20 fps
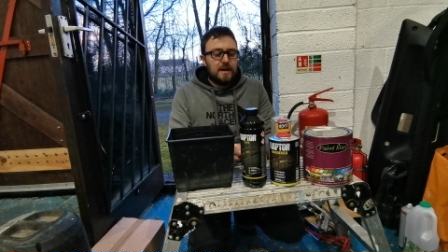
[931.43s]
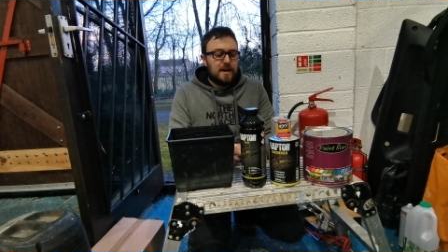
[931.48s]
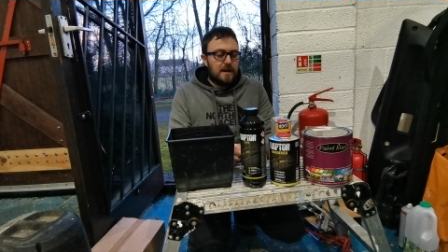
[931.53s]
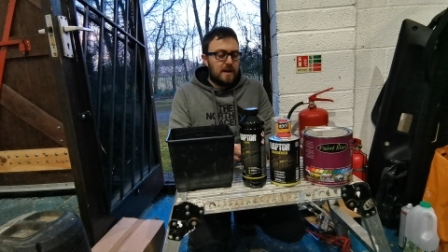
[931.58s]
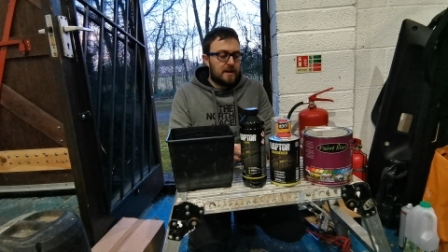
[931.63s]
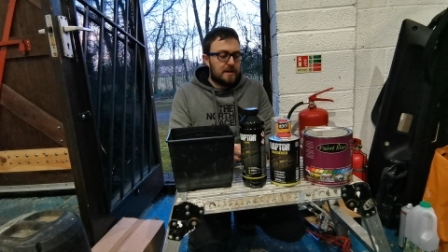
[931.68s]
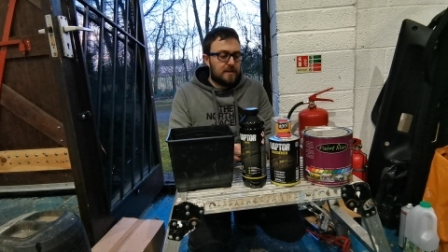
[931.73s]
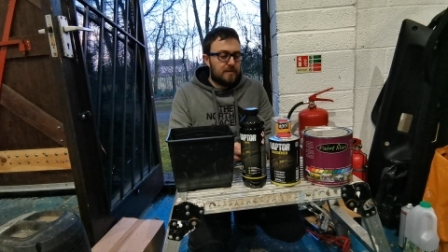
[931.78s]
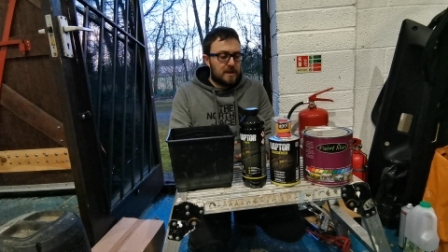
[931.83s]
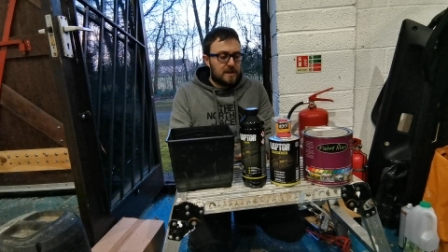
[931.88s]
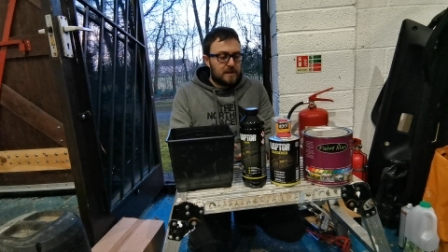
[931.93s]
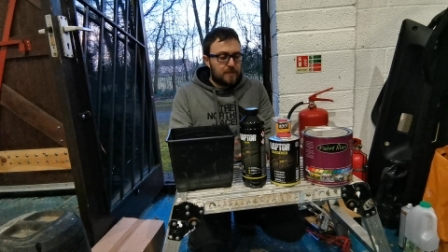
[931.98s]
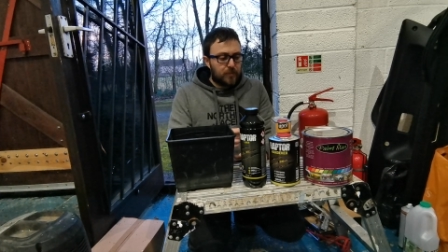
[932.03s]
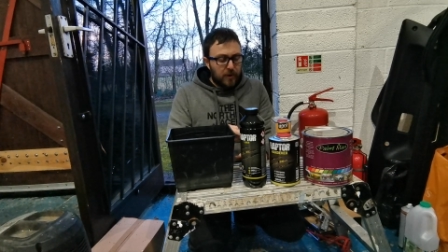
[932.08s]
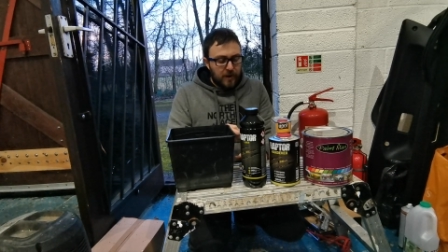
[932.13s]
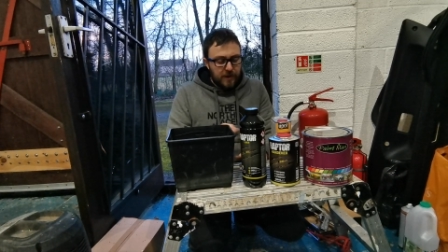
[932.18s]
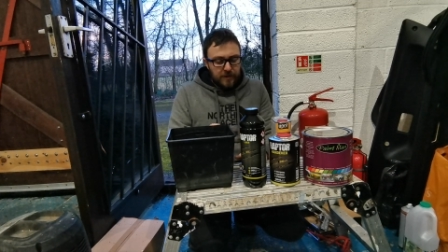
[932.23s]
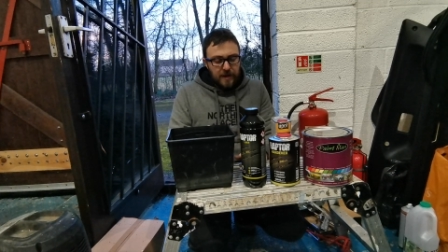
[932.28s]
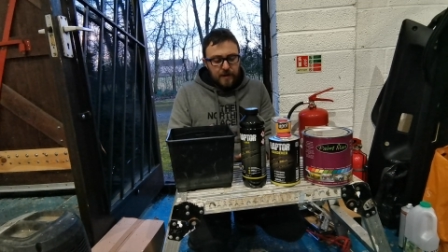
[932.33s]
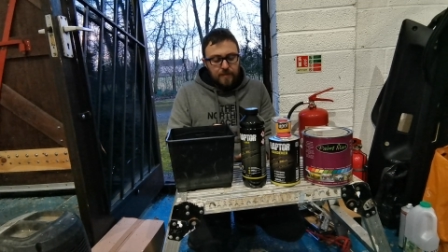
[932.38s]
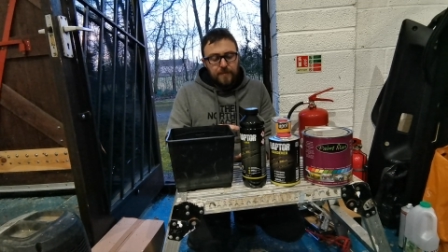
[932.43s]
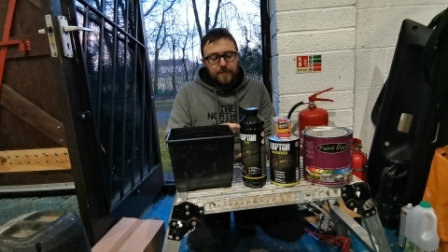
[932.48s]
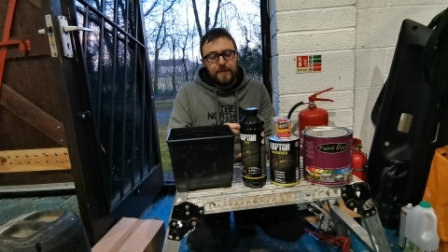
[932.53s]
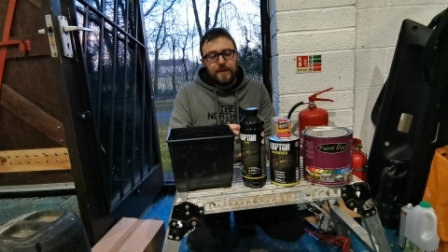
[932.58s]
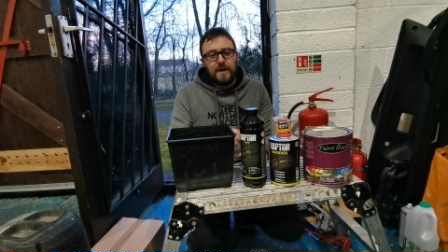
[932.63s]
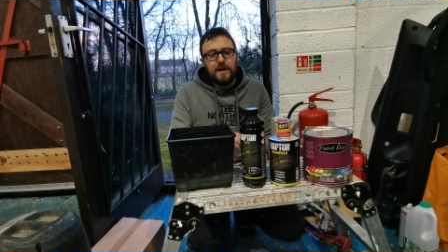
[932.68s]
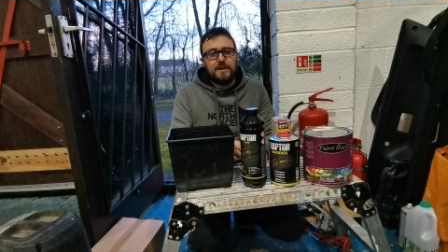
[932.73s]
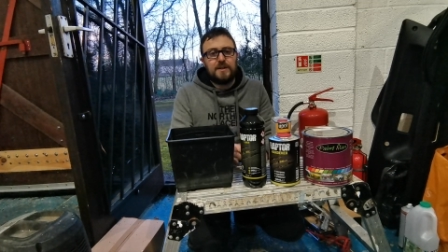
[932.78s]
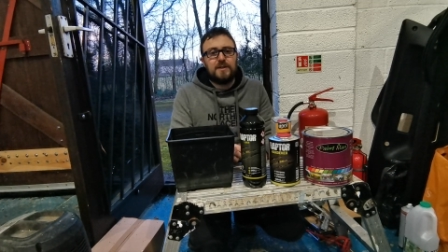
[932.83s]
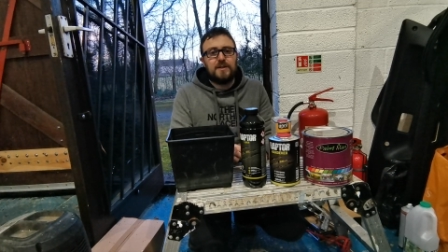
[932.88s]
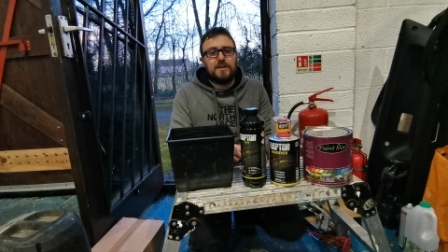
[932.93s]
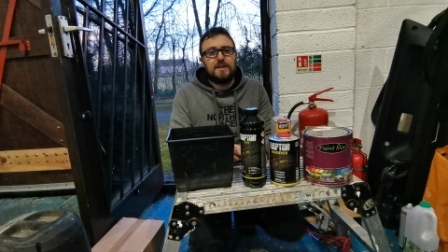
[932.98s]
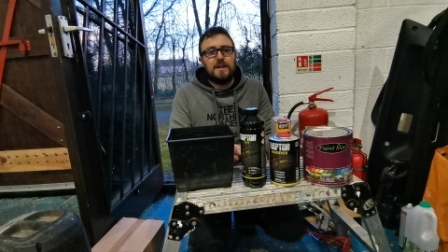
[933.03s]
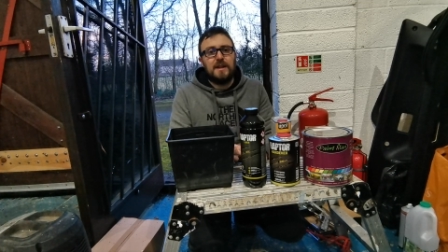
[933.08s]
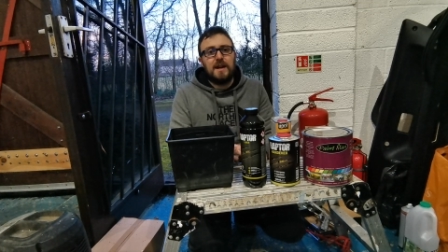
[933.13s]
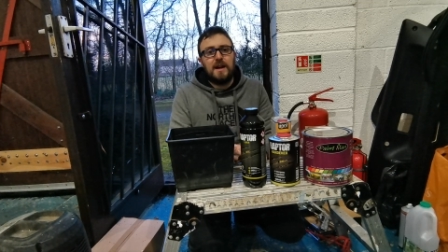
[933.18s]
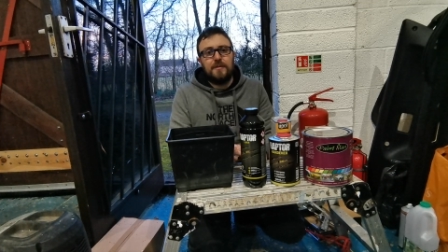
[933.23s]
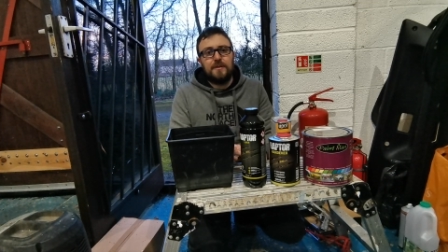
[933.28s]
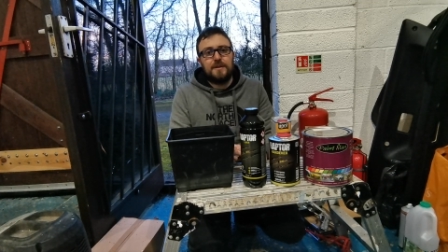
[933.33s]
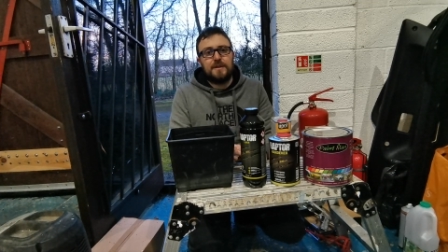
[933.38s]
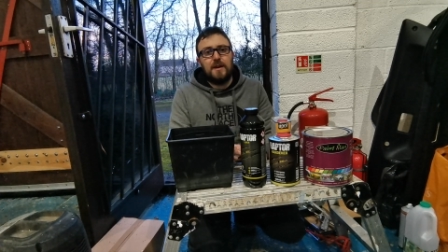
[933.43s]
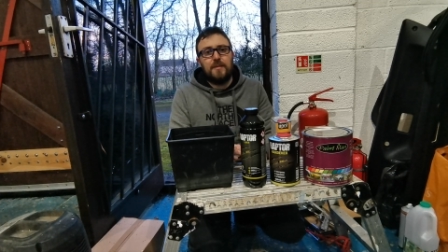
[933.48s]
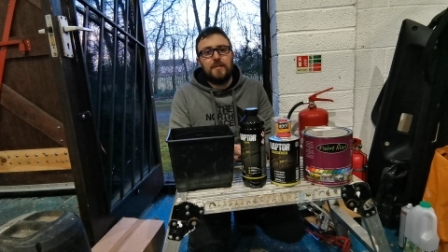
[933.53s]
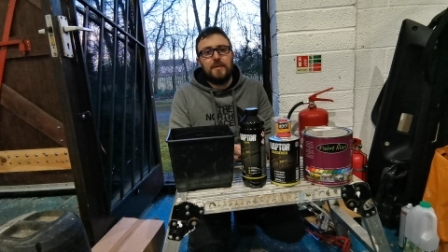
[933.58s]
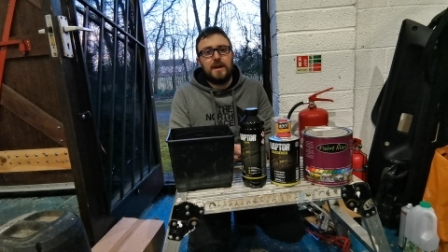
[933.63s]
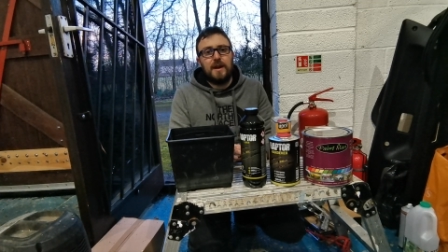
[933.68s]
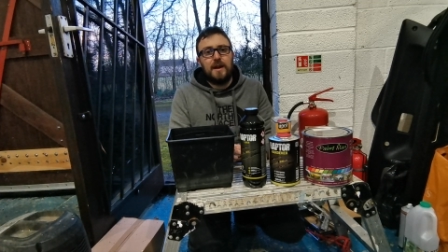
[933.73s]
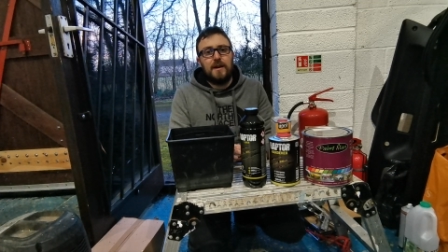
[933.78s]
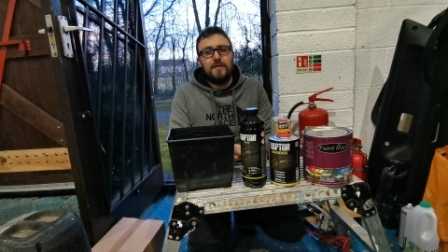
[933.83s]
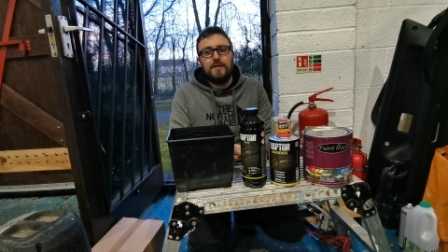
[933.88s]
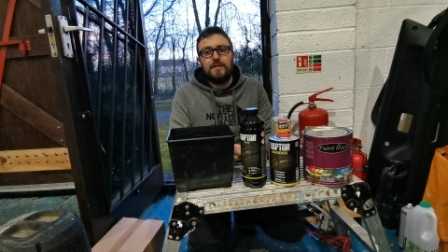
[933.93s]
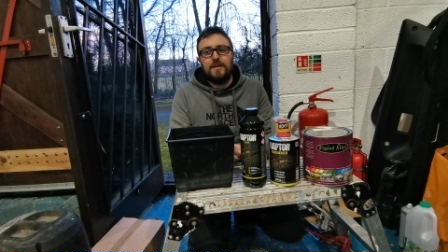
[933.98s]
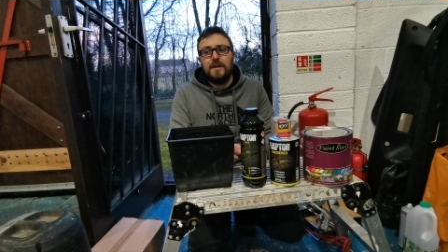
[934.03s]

So I'm going to spray them first, just see how it's coming out,